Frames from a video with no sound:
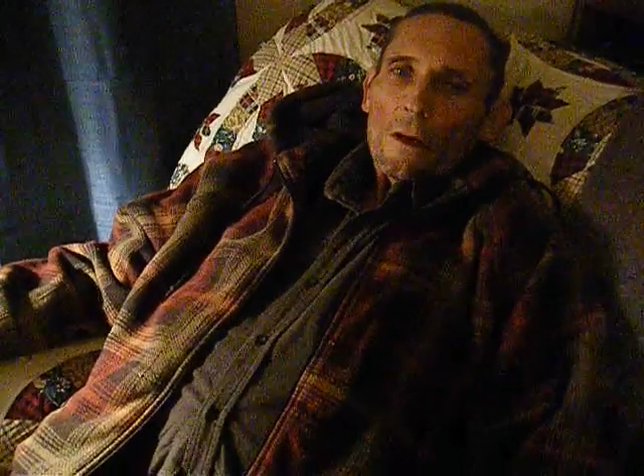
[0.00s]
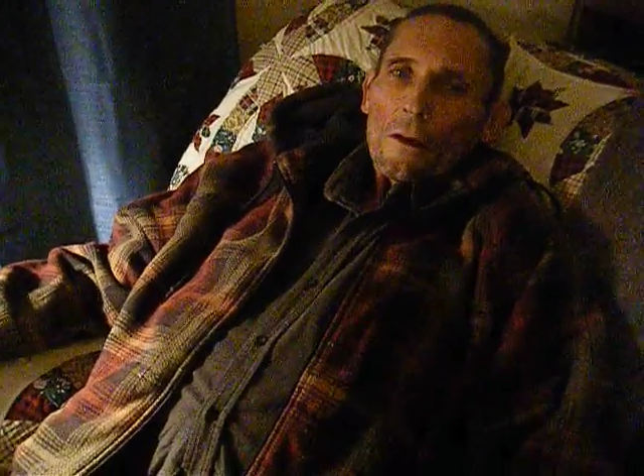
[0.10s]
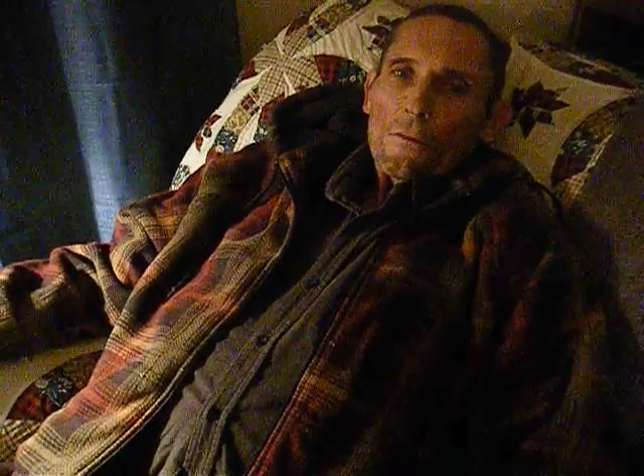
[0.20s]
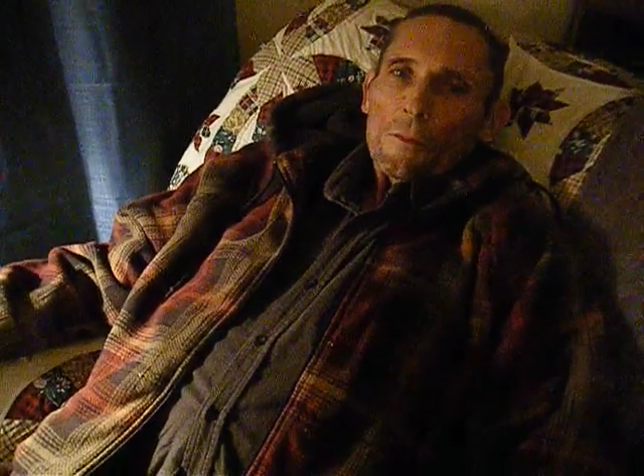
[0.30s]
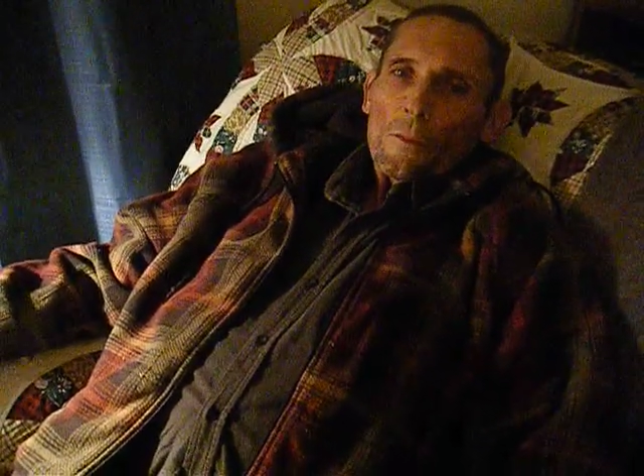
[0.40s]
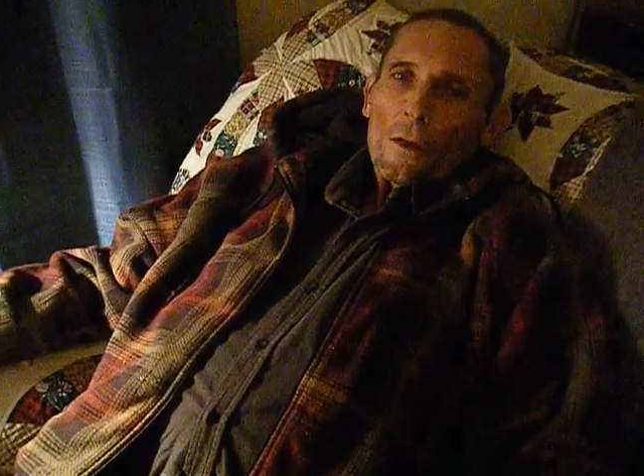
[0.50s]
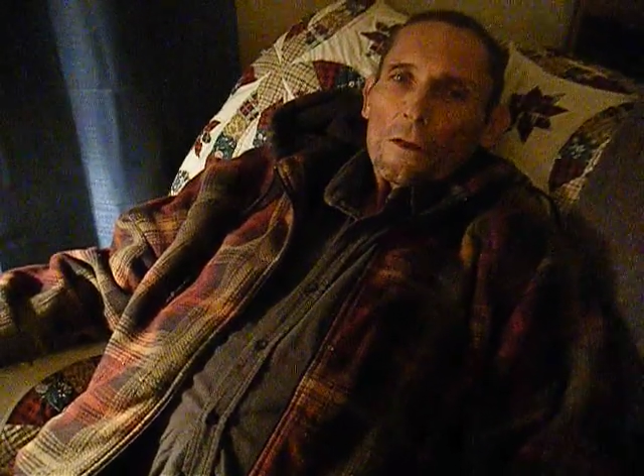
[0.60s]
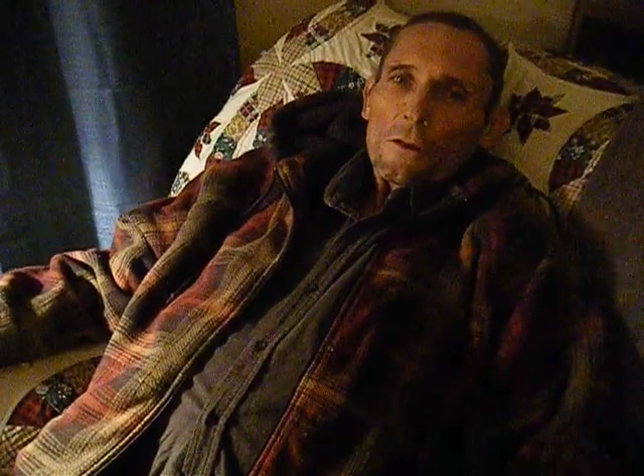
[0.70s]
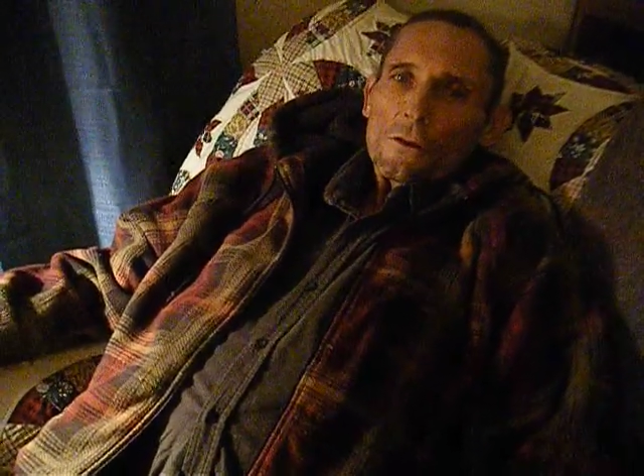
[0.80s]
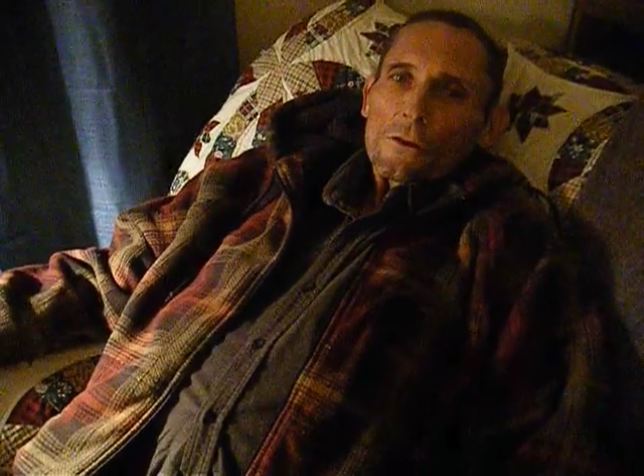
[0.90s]

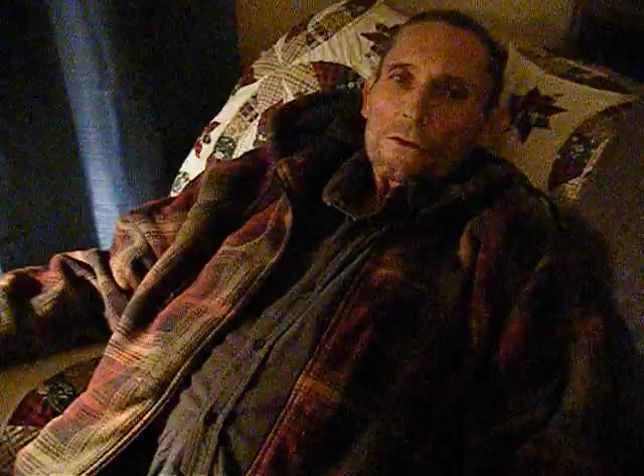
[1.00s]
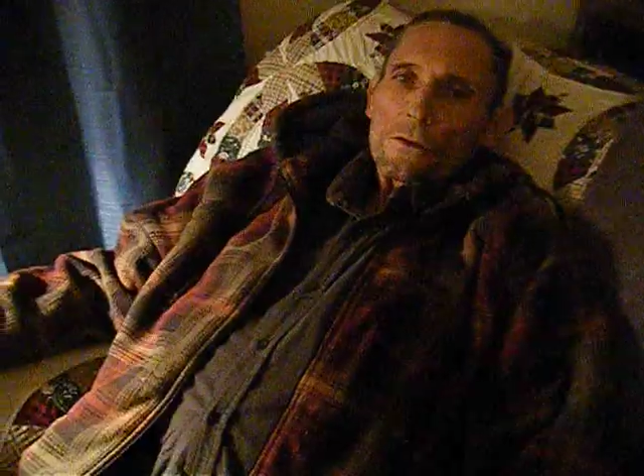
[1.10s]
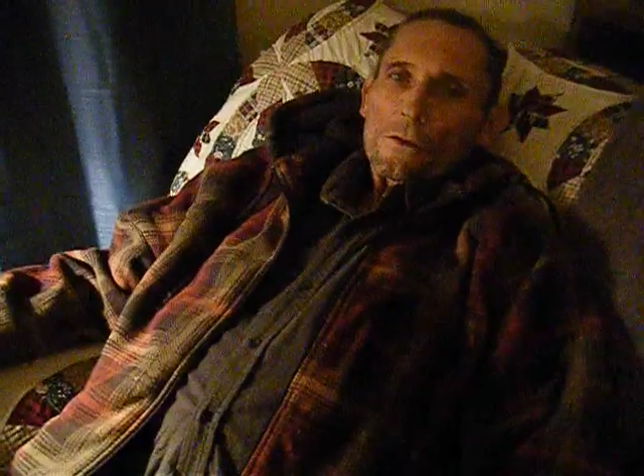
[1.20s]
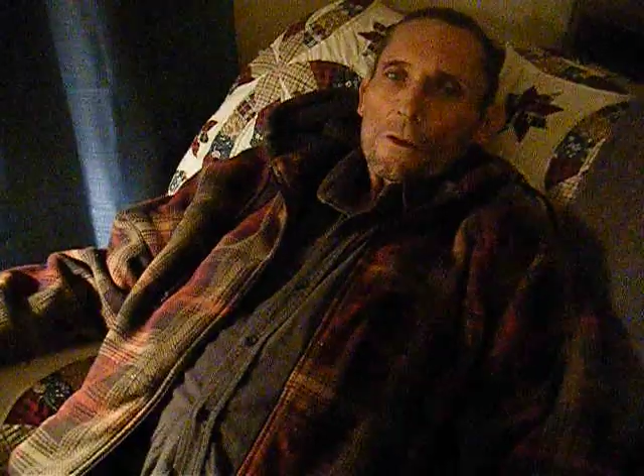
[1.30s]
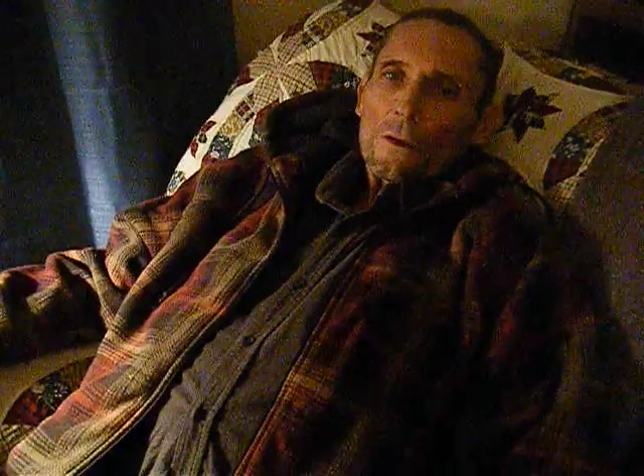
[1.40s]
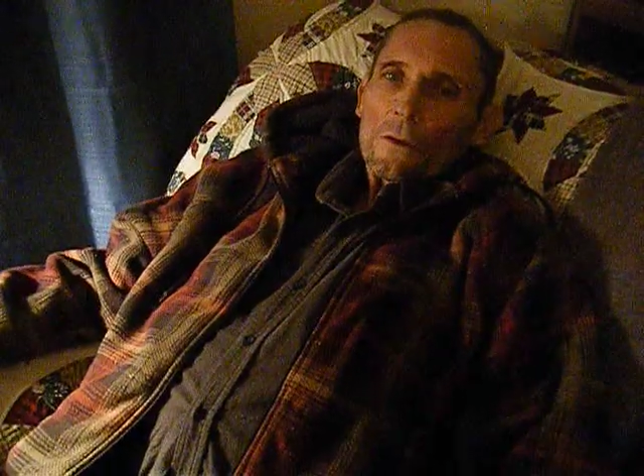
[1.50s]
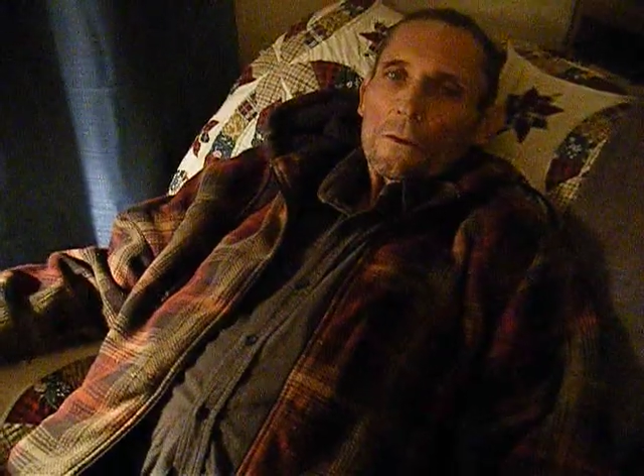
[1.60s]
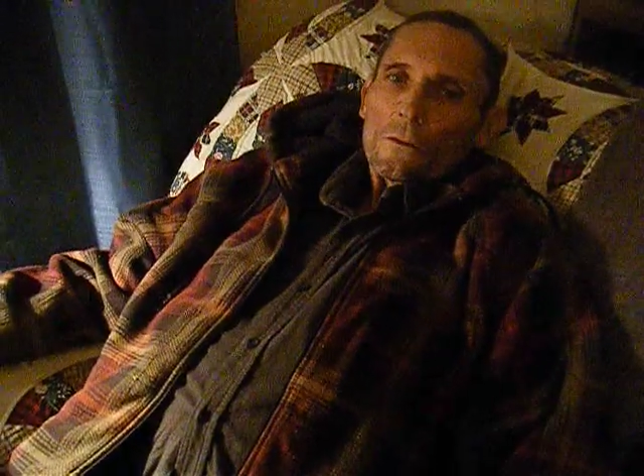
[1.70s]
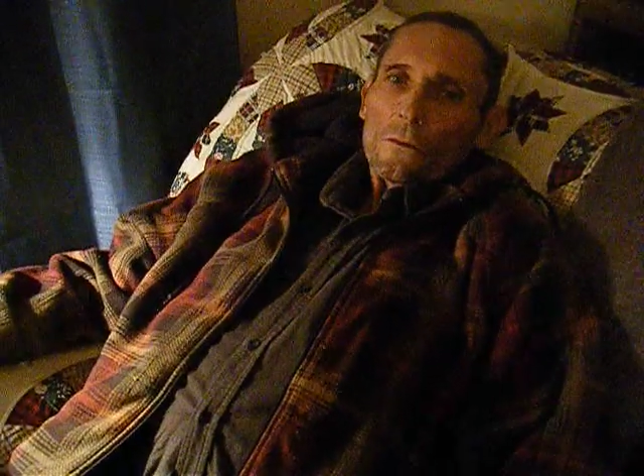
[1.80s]
everybody is you know